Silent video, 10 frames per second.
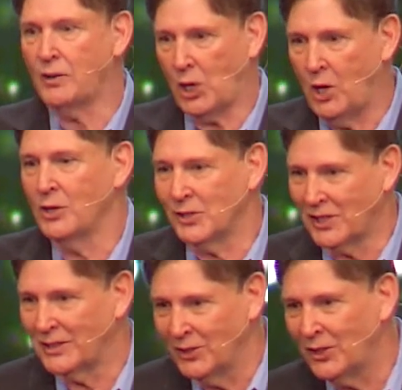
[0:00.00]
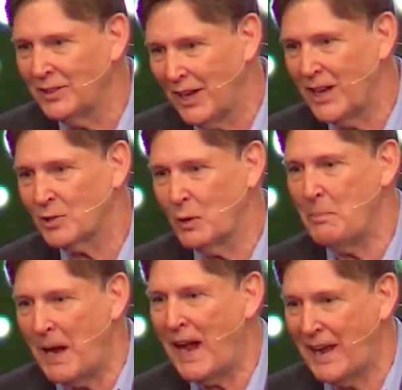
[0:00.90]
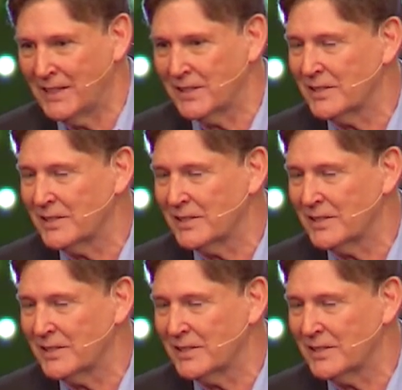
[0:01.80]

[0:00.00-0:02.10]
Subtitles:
turn signal, as we pass.